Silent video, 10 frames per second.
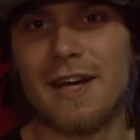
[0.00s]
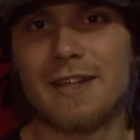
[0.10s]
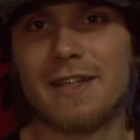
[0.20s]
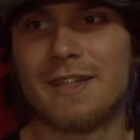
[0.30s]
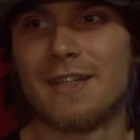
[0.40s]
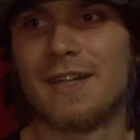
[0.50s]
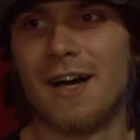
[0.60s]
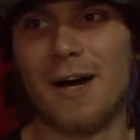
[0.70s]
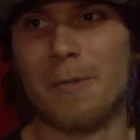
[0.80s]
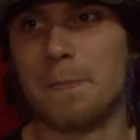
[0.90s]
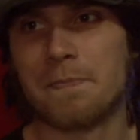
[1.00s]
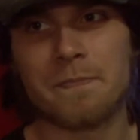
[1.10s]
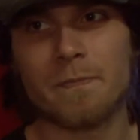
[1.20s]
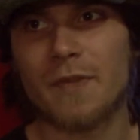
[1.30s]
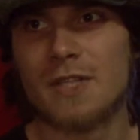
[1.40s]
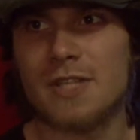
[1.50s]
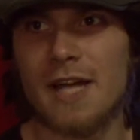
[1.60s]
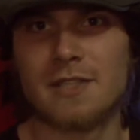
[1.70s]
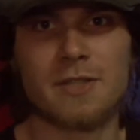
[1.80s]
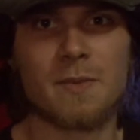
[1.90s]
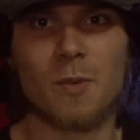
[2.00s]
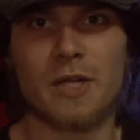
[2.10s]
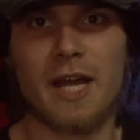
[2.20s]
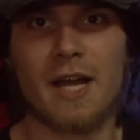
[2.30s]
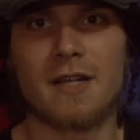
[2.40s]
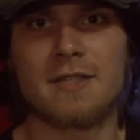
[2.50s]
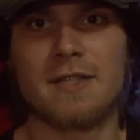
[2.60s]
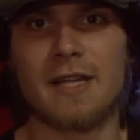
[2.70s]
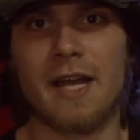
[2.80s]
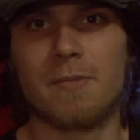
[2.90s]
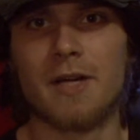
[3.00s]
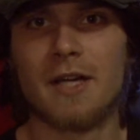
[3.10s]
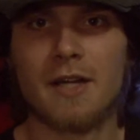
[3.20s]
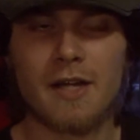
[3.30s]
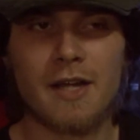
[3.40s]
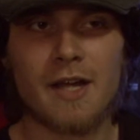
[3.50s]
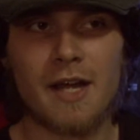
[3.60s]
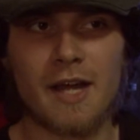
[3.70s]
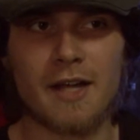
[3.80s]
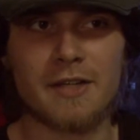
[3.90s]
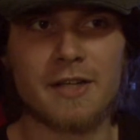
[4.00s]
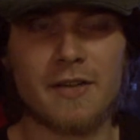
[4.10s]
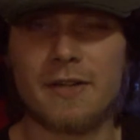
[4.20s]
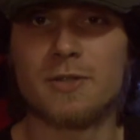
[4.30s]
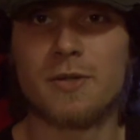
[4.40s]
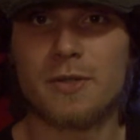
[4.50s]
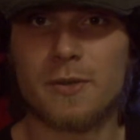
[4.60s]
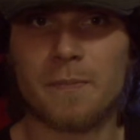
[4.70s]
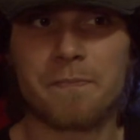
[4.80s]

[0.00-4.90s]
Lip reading: I think just adds a little bit more chaos to the game, and I think it's really cool.